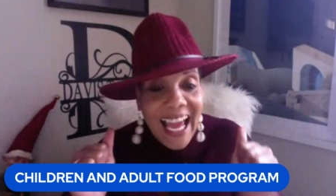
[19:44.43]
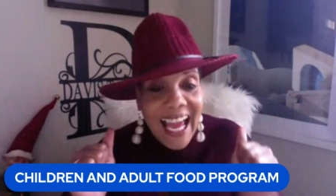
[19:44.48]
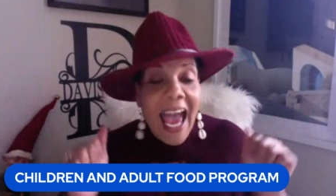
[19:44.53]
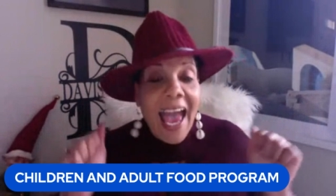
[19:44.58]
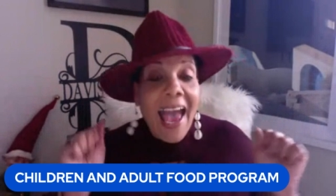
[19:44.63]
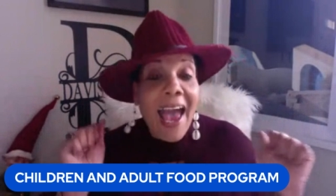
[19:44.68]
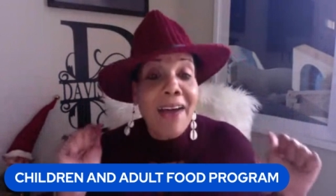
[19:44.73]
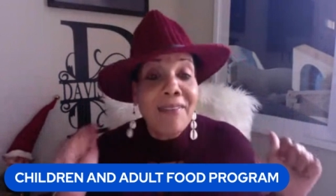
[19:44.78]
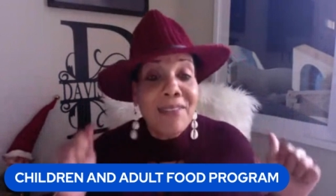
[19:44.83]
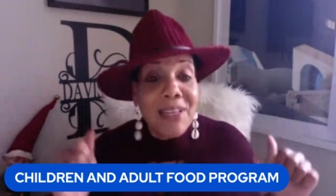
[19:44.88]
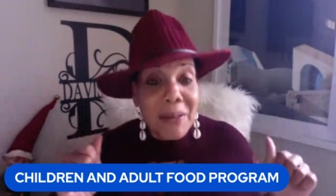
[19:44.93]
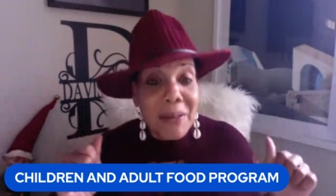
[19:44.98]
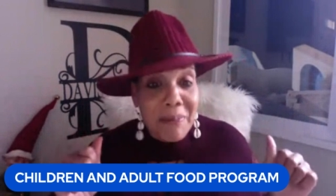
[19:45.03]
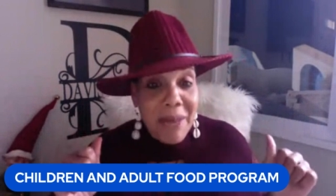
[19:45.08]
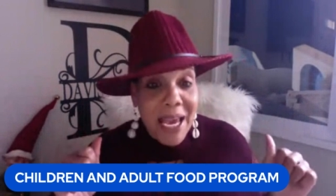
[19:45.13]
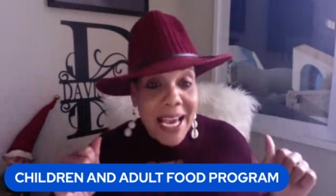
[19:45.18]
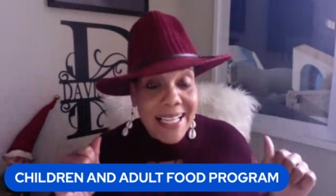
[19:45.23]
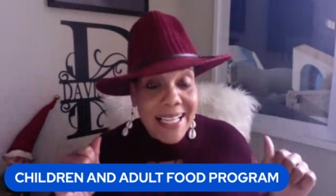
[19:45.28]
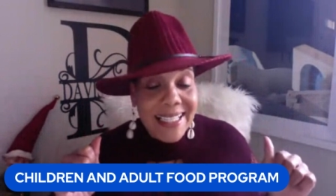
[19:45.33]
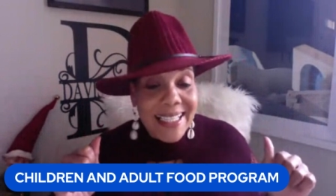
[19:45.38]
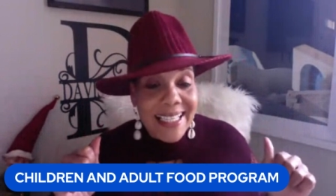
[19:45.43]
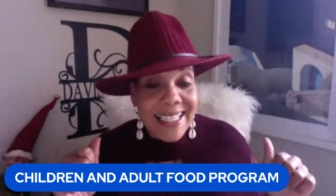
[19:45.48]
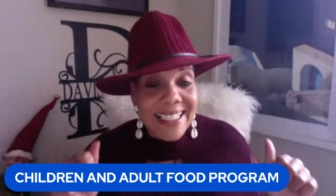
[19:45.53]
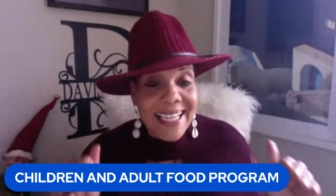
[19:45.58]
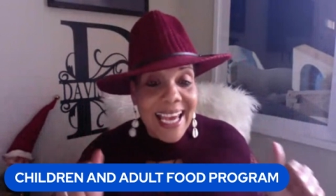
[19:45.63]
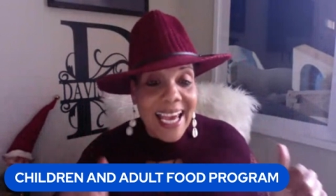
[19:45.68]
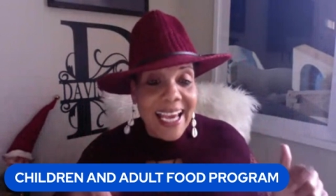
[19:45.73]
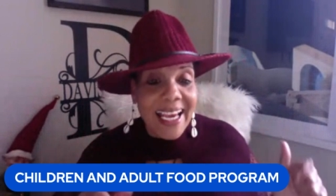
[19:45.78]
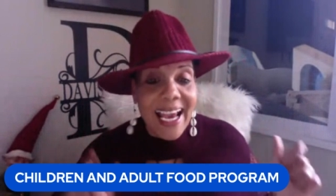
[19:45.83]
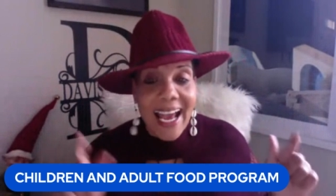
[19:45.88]
Have an amazing
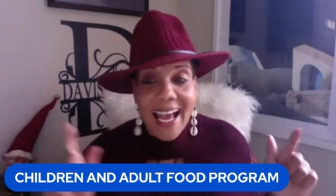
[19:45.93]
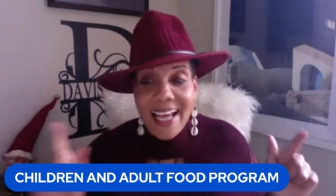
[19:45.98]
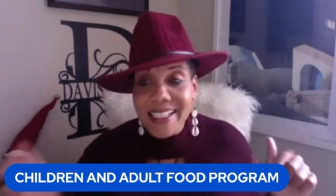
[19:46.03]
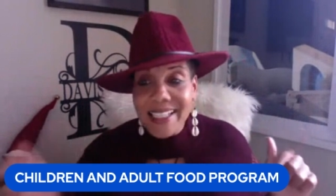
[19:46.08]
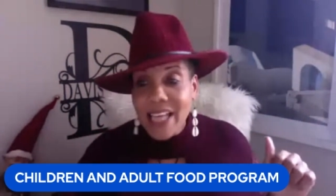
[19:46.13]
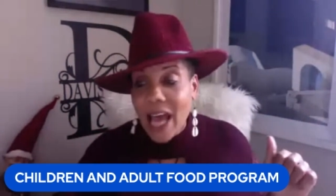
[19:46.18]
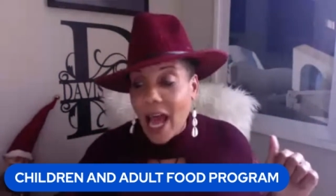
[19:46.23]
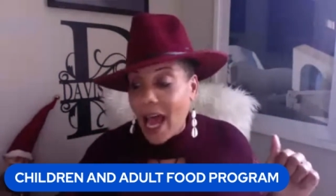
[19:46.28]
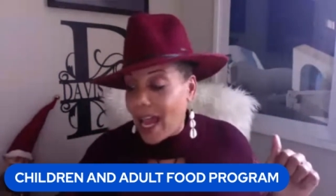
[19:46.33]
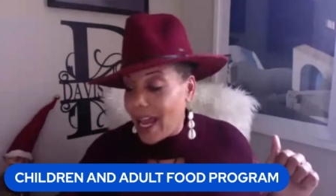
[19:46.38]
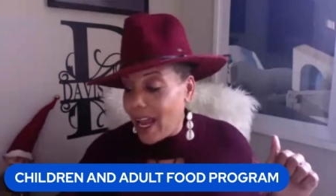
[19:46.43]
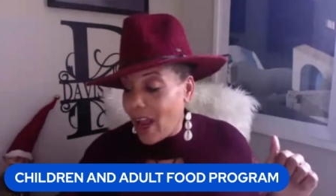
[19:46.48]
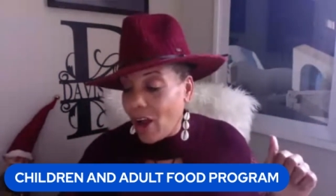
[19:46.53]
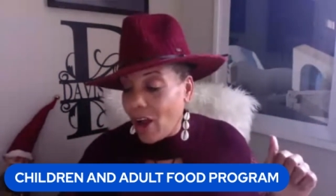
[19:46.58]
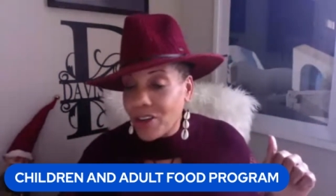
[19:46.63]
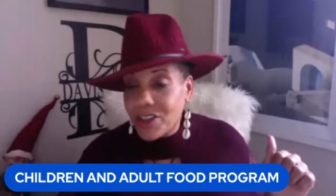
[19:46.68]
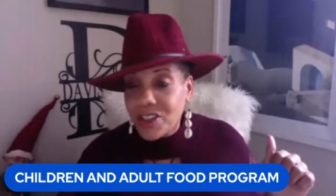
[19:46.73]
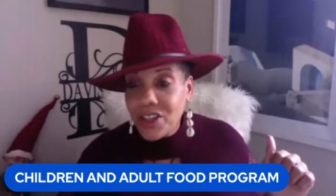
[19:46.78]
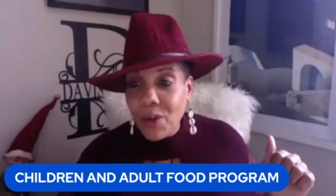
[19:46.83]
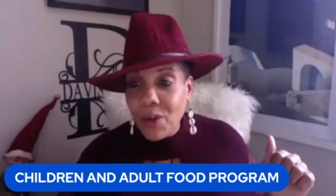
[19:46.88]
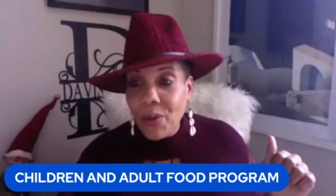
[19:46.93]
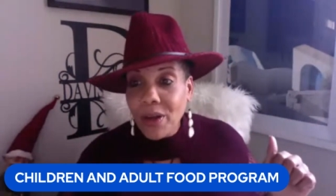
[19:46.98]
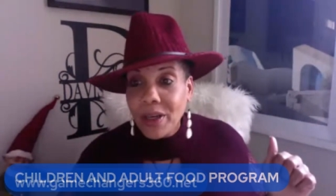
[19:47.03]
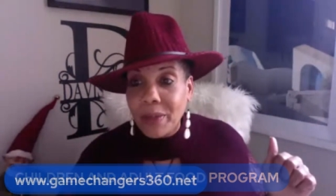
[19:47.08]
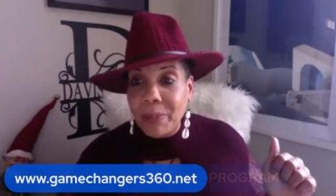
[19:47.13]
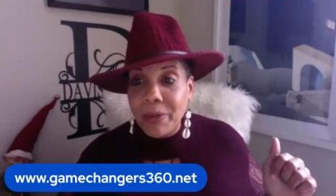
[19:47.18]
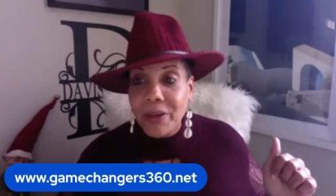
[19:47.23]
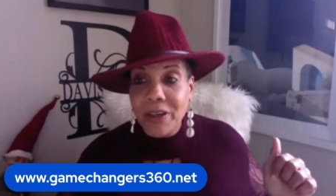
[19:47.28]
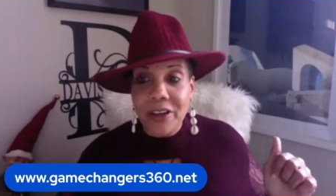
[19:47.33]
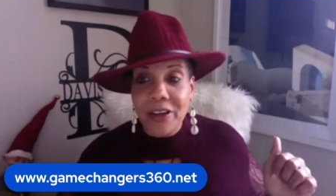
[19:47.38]
day, guys. I also want to
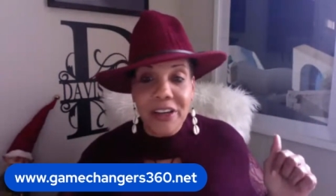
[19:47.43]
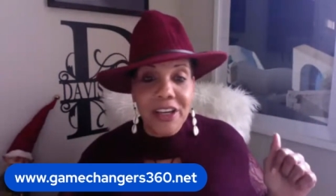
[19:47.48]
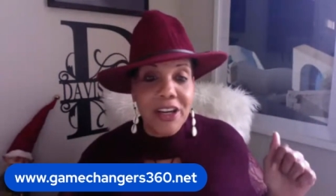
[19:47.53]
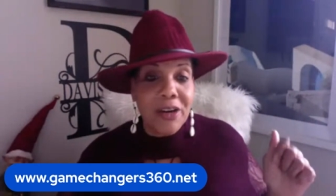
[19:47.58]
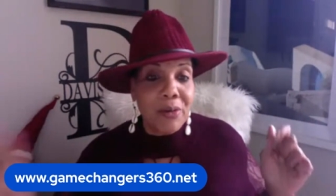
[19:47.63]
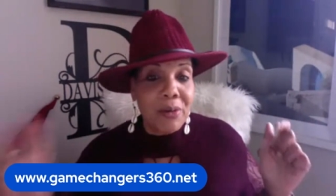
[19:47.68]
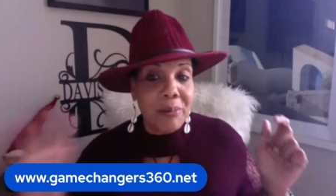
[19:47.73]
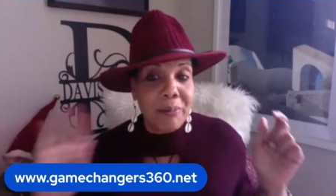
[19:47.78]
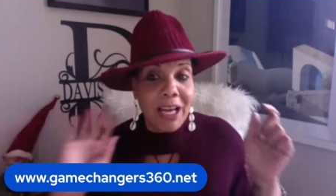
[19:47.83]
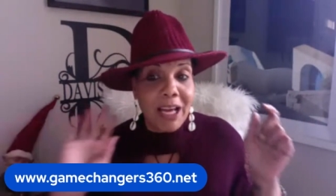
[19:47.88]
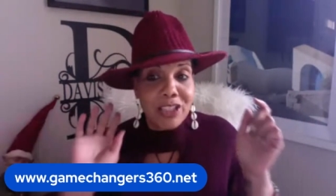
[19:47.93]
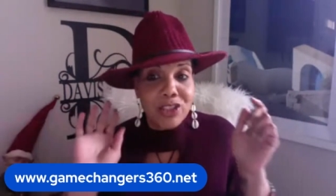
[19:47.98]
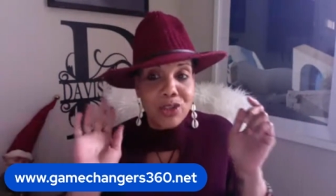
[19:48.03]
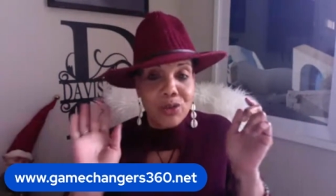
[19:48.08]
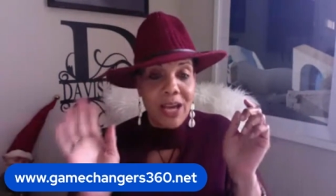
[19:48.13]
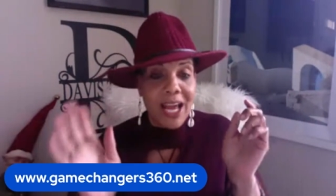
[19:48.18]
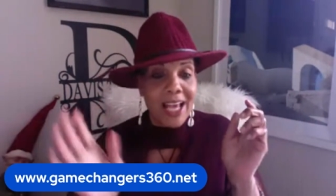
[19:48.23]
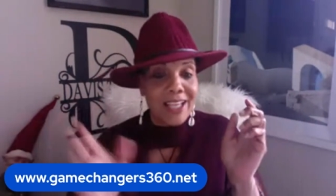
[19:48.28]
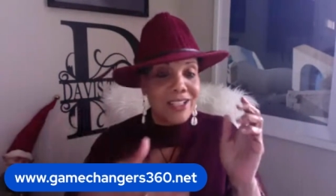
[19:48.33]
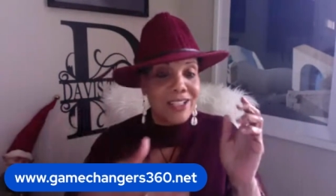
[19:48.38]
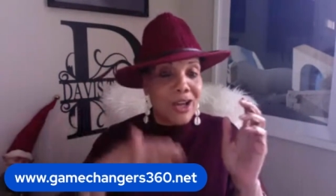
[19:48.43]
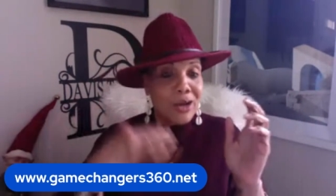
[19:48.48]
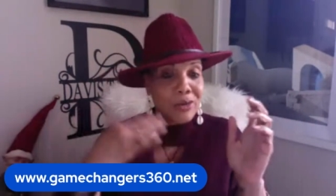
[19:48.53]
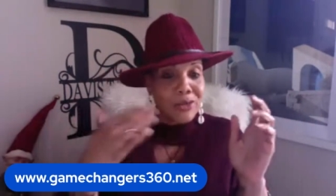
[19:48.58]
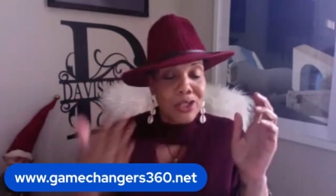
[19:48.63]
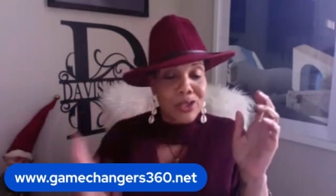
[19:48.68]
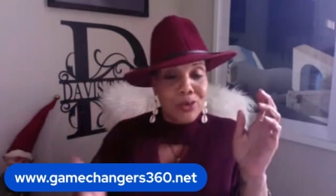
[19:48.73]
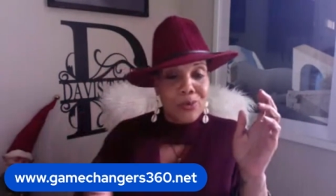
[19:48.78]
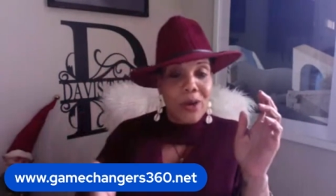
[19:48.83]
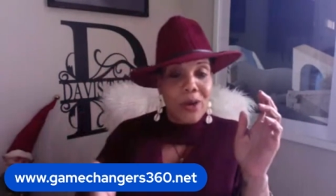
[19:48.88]
put on here, remind you guys, go
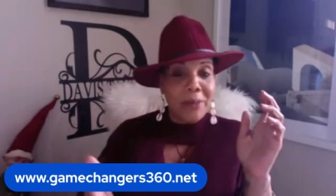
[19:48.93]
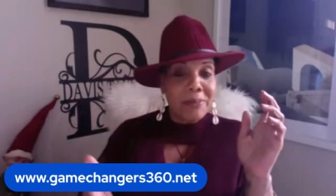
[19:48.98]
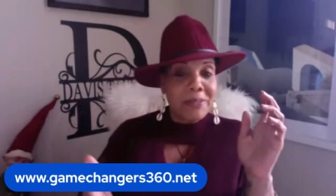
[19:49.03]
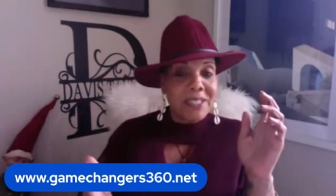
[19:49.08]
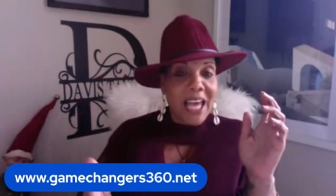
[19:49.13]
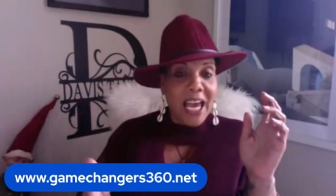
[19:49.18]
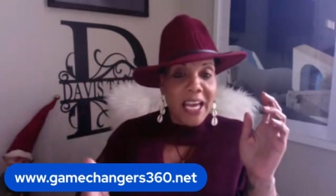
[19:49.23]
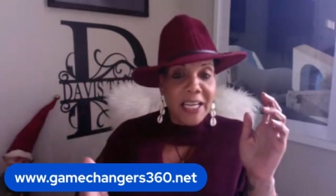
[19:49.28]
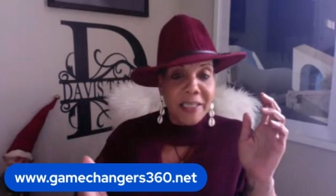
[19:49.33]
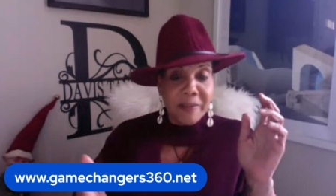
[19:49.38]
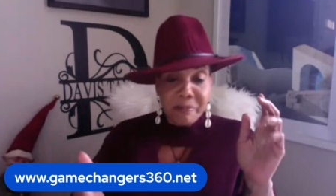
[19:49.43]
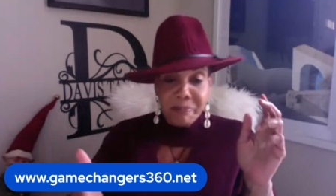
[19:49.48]
to the website.